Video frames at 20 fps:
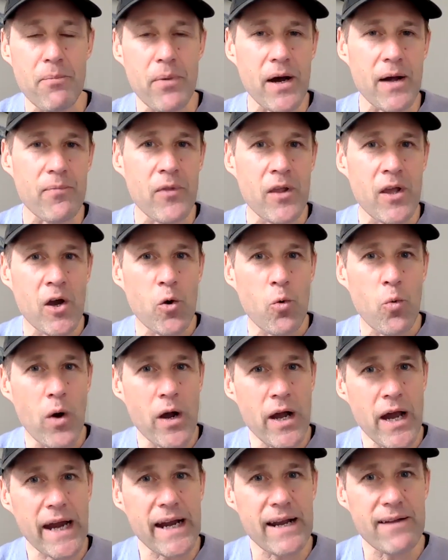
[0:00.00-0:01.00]
but
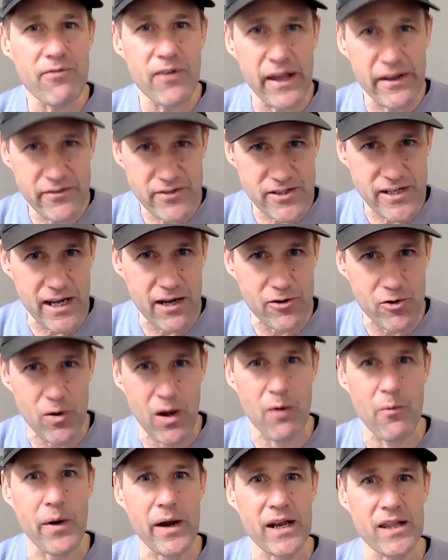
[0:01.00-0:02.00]
what kind of lifestyle do
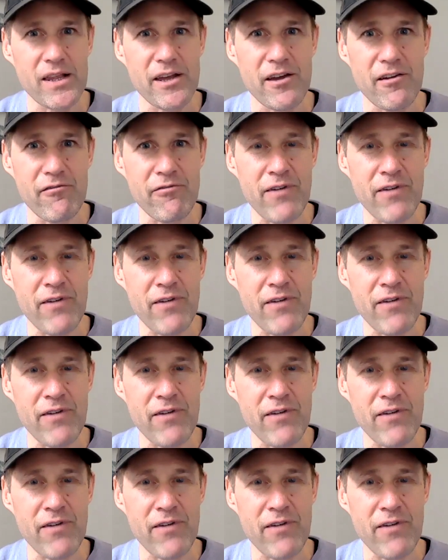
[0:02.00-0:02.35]
I want to live?